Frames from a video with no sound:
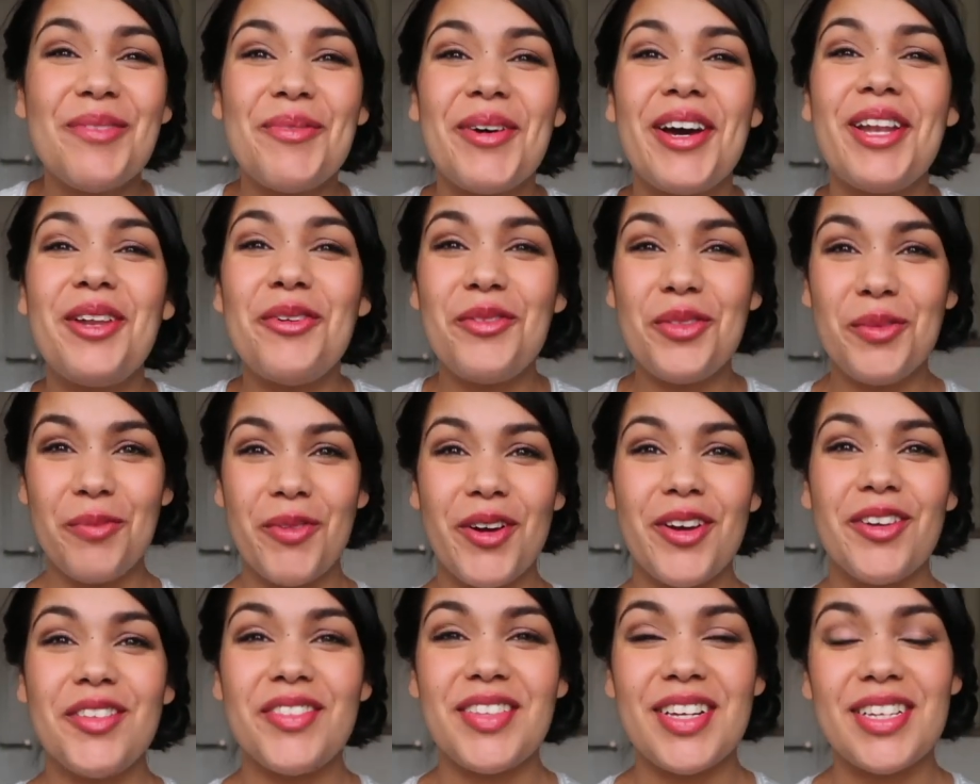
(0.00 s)
But I love the
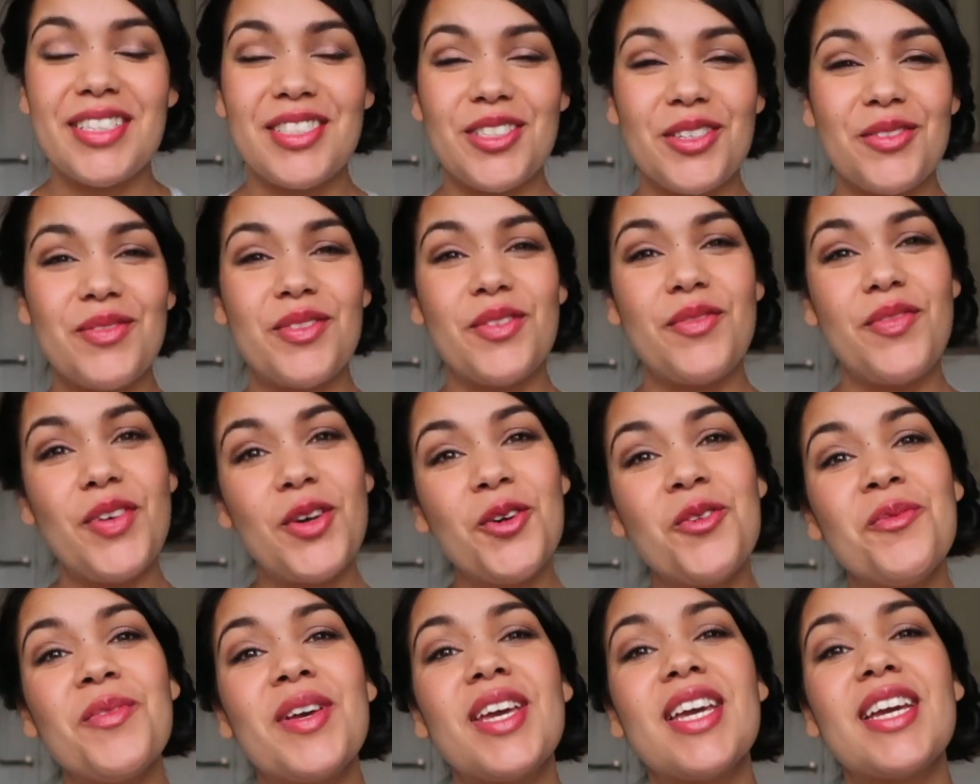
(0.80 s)
process of the
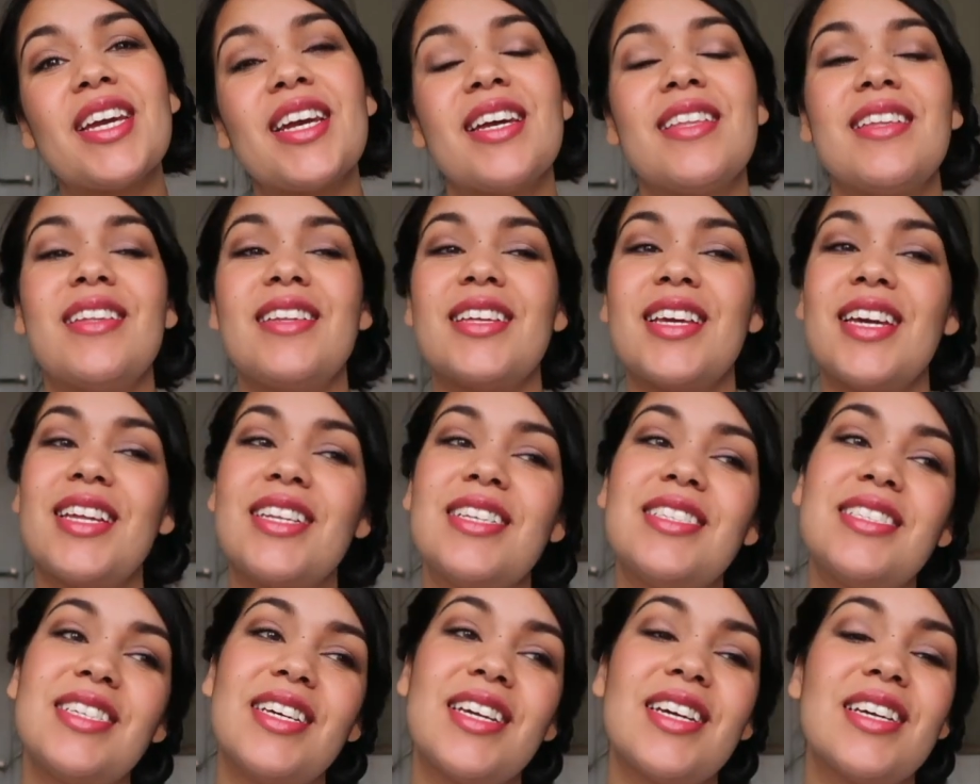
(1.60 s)
filming and then the
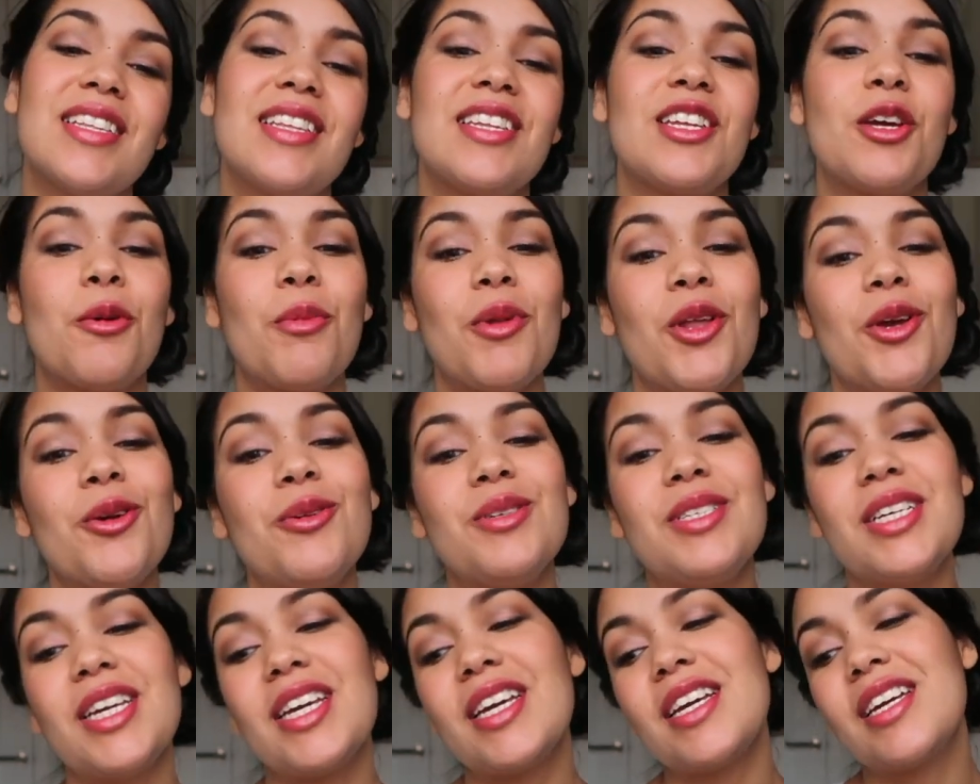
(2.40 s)
editing and then the
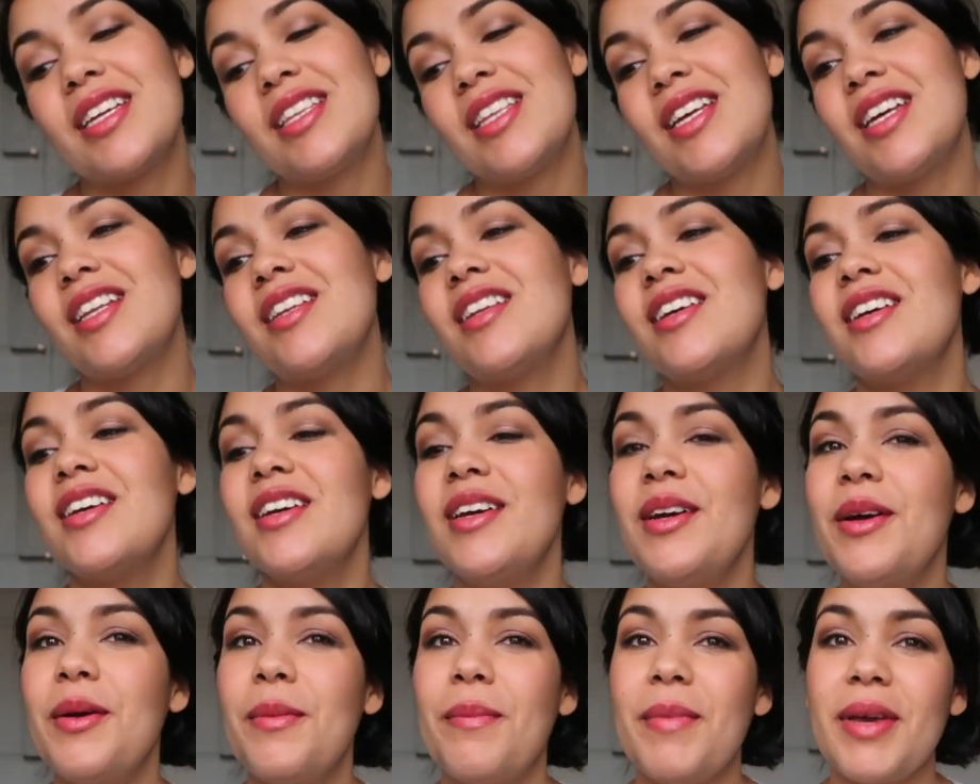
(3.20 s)
uploading and then
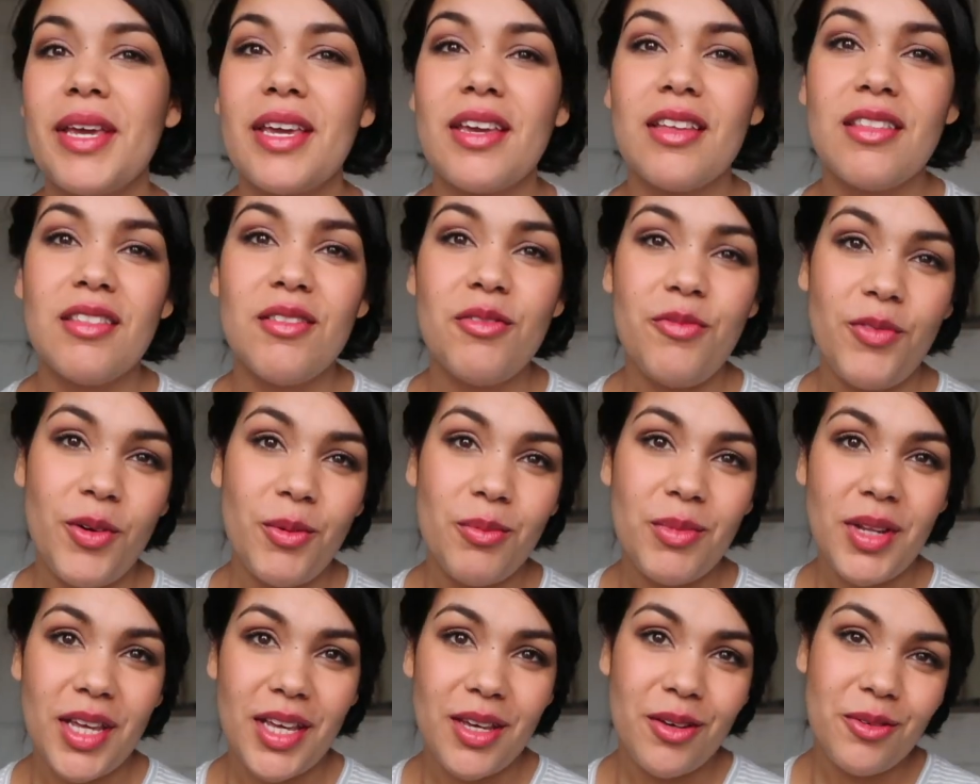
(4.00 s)
making the
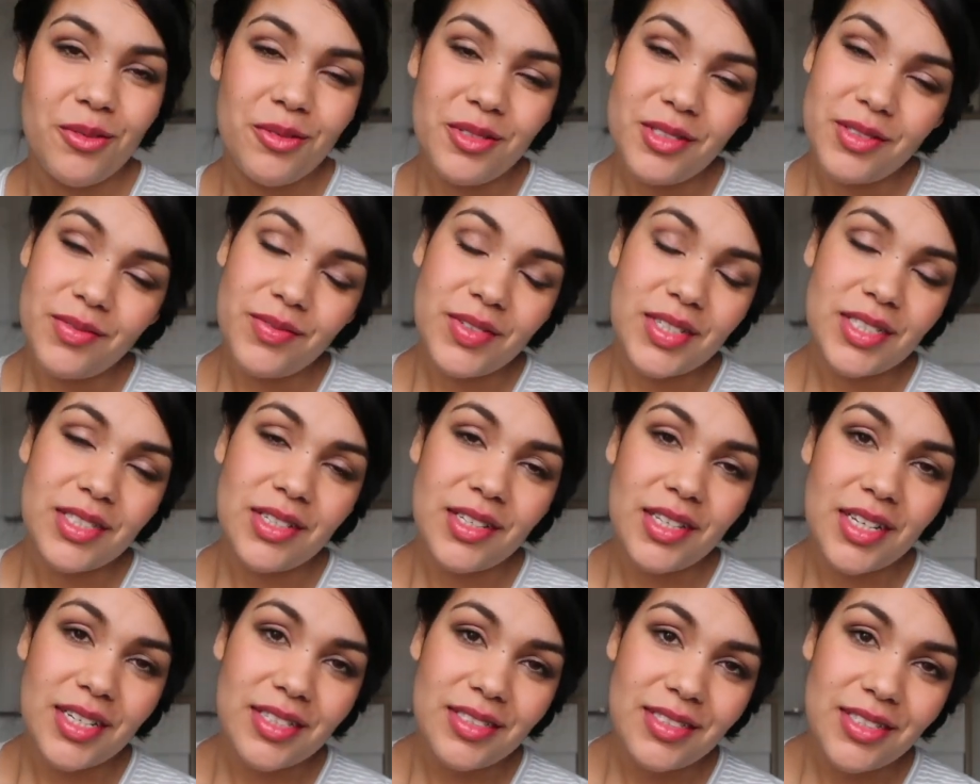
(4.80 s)
thumbnails and things
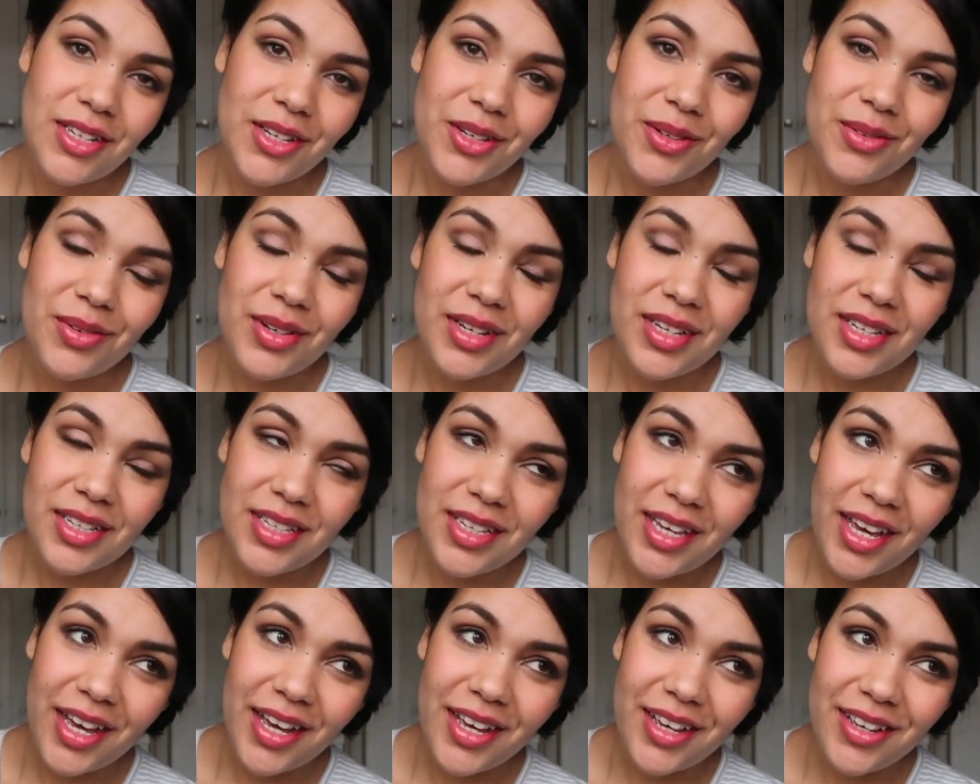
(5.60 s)
like that. So
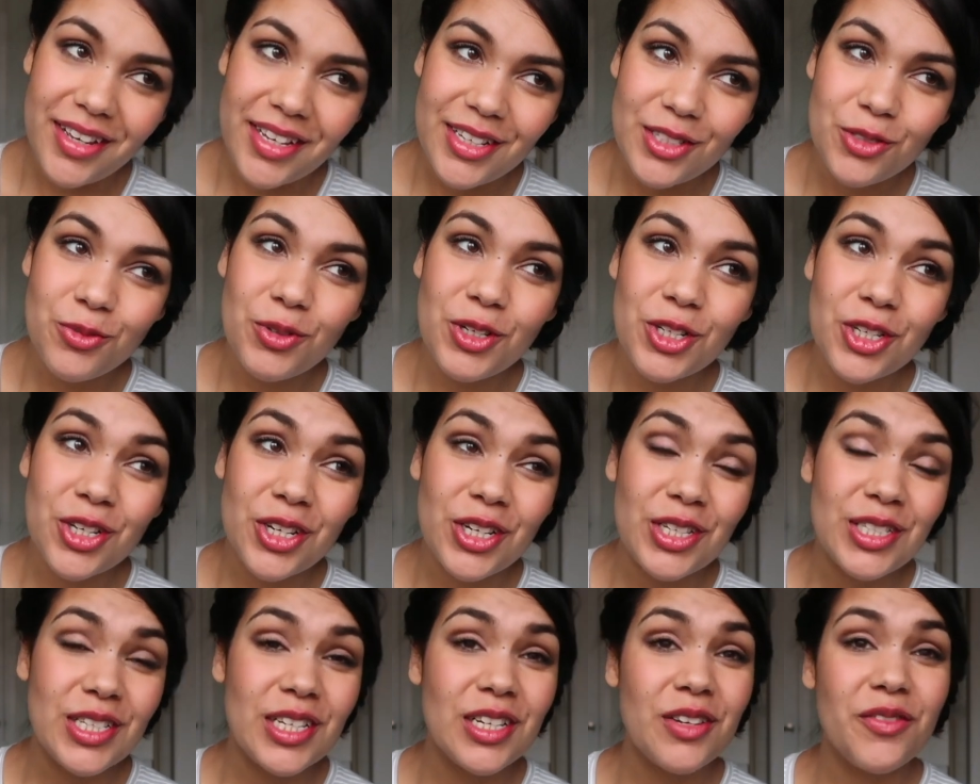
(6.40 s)
yeah, it's really
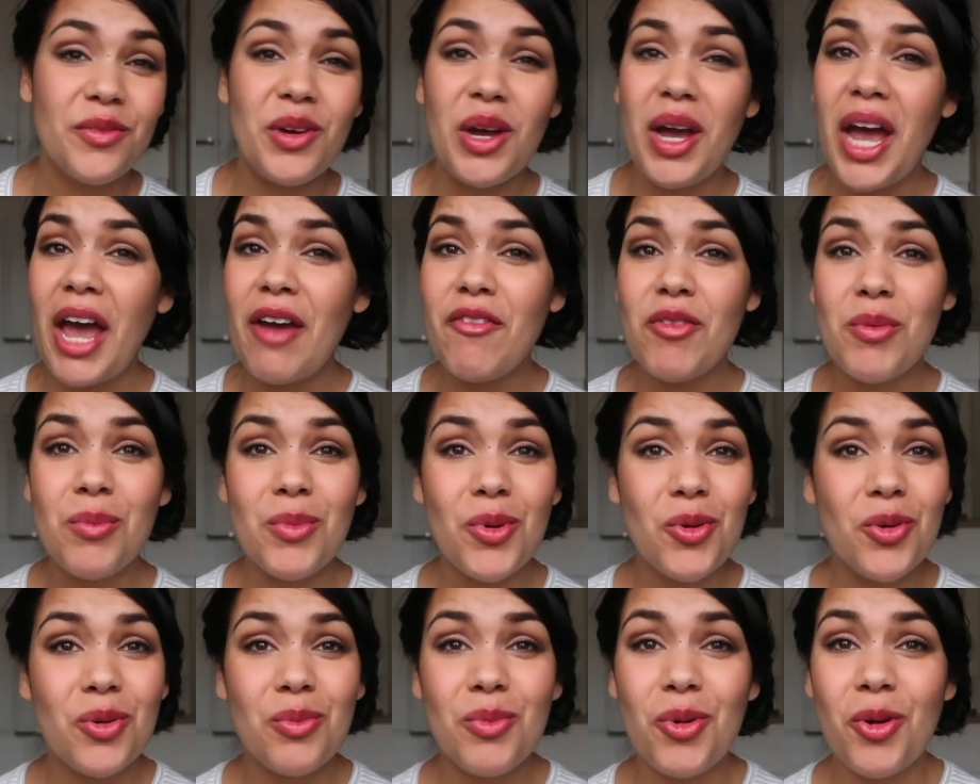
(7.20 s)
good, and I'm having
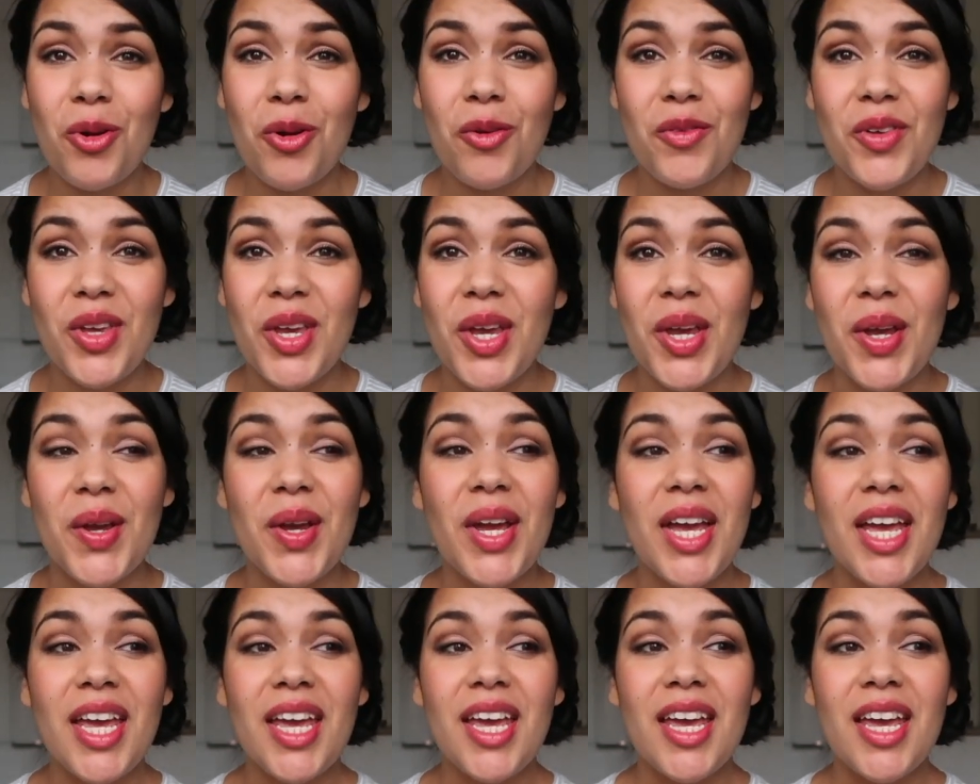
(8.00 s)
more and more of you